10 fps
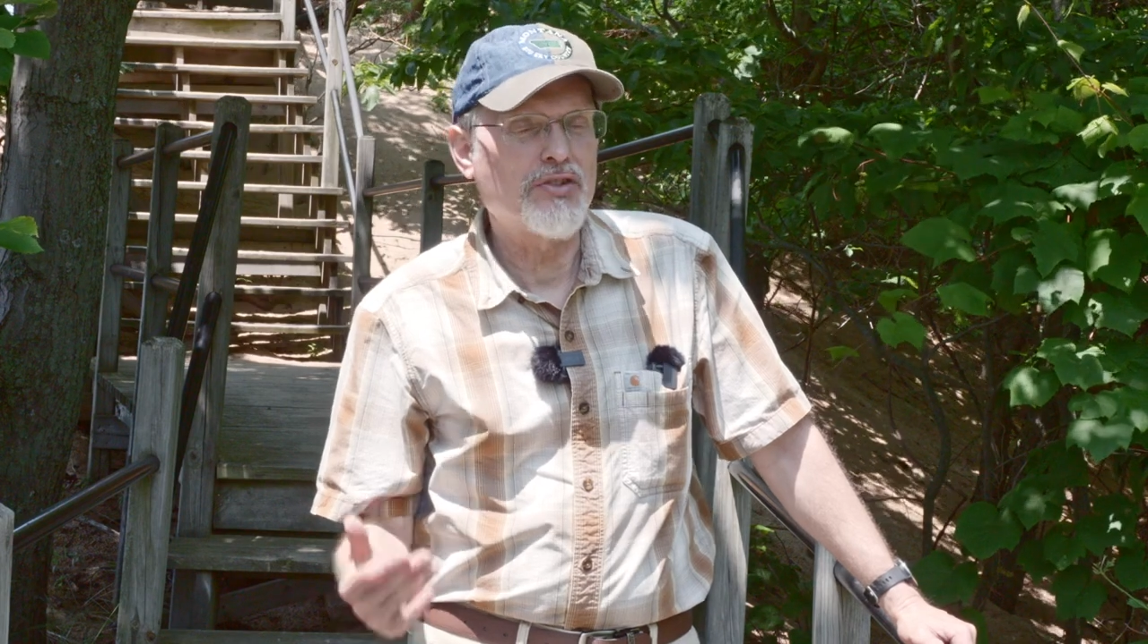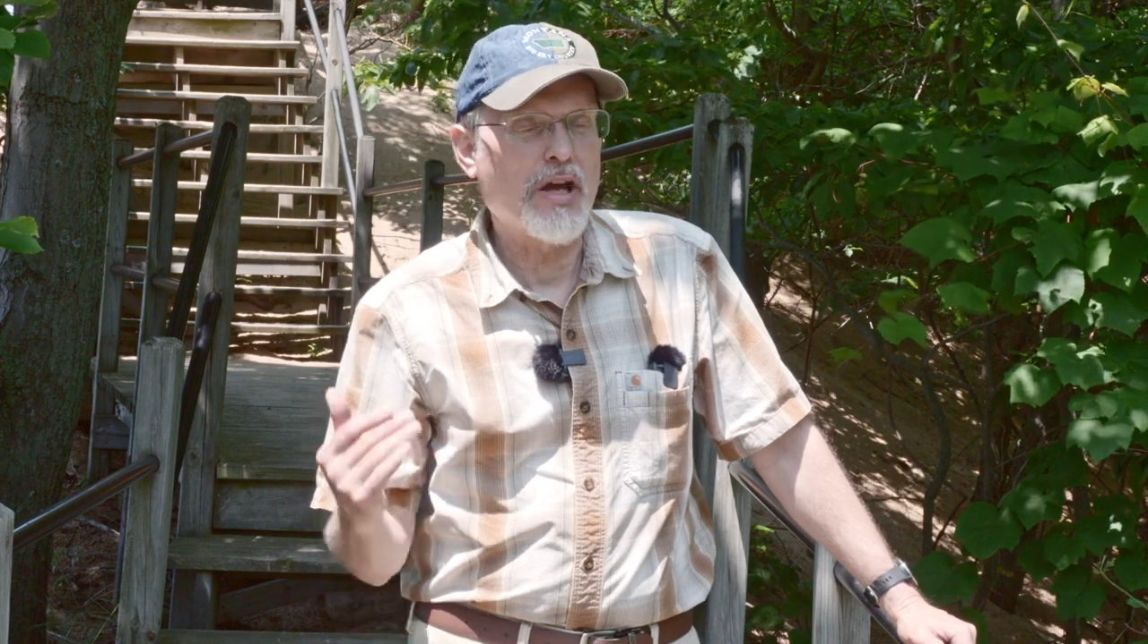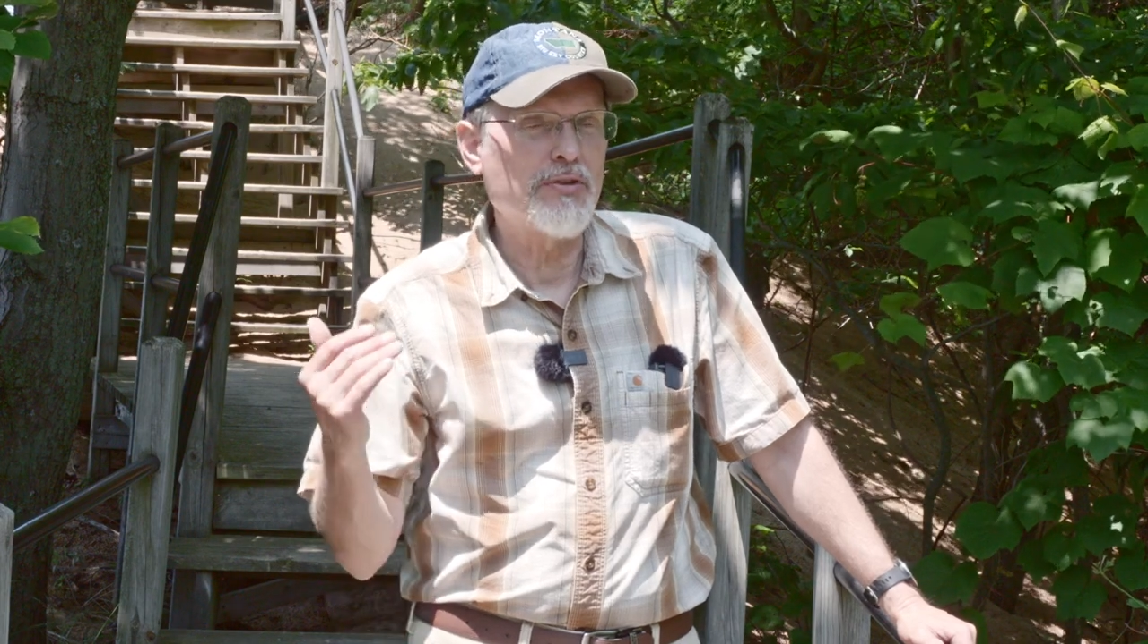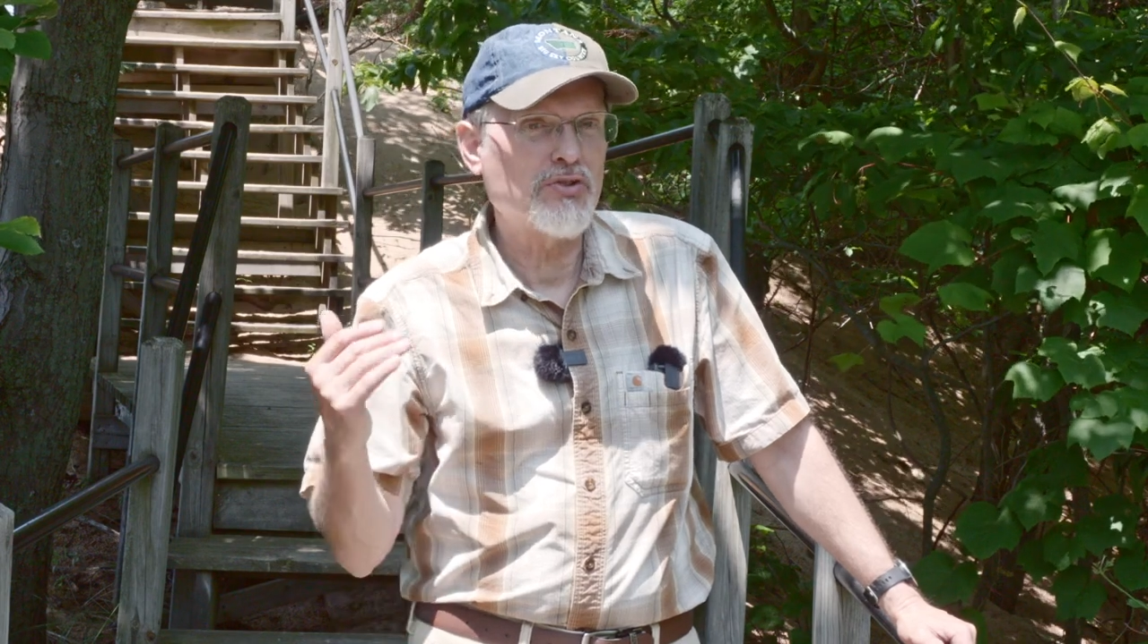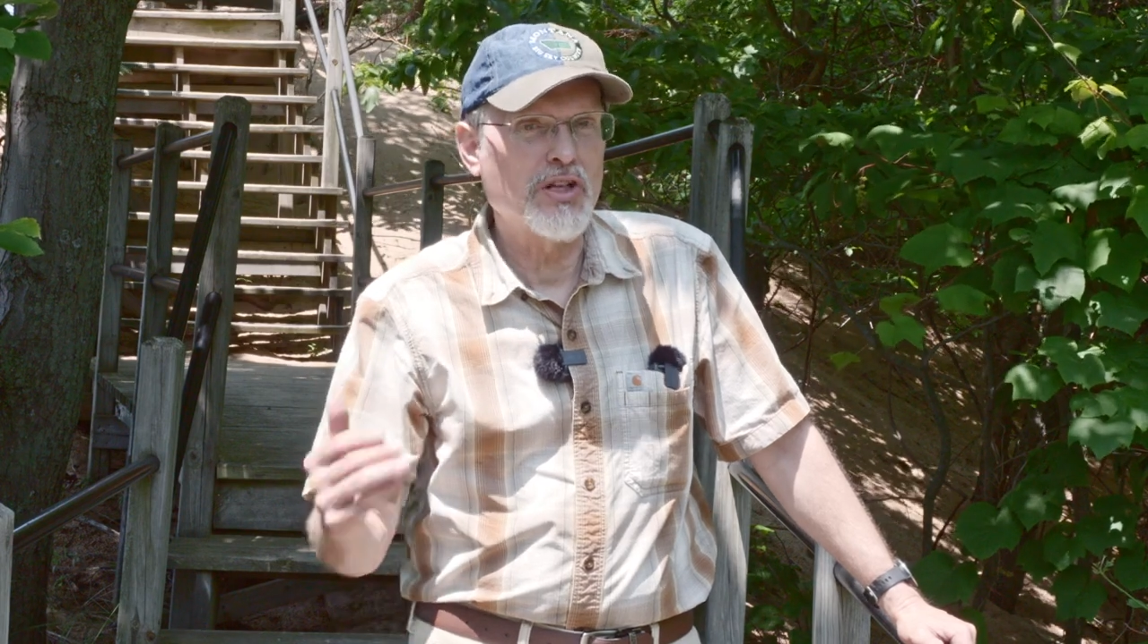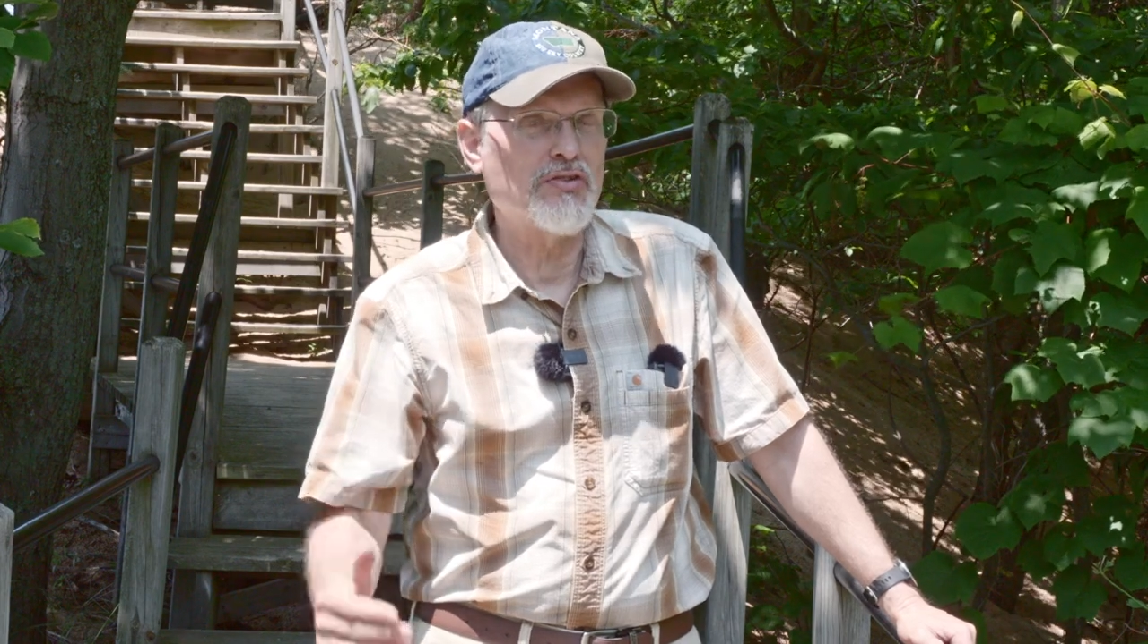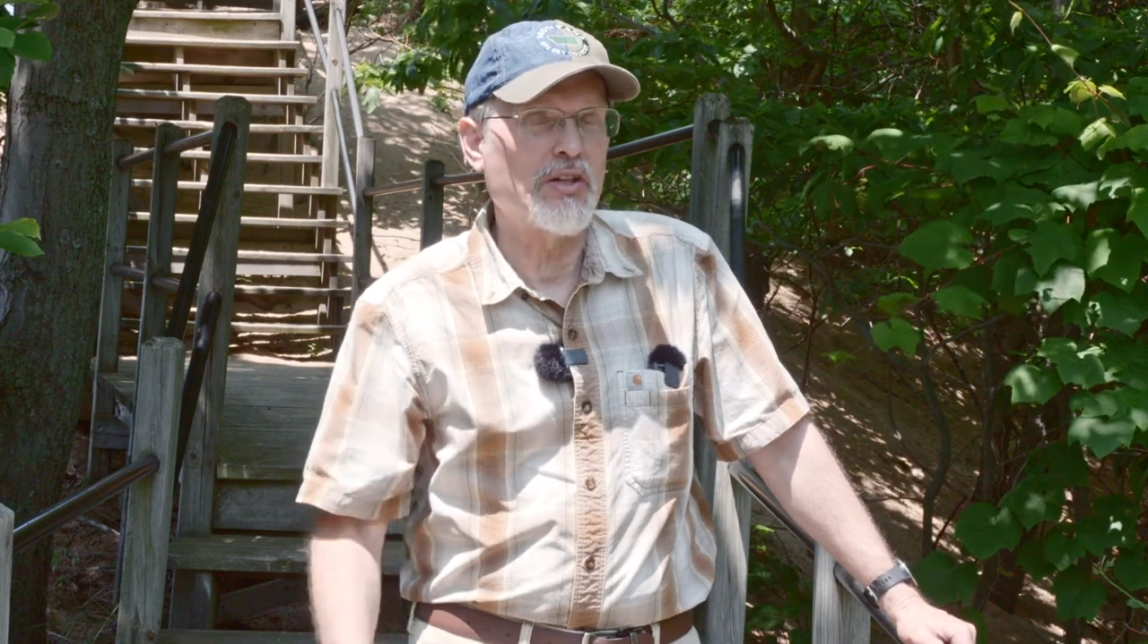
selfishness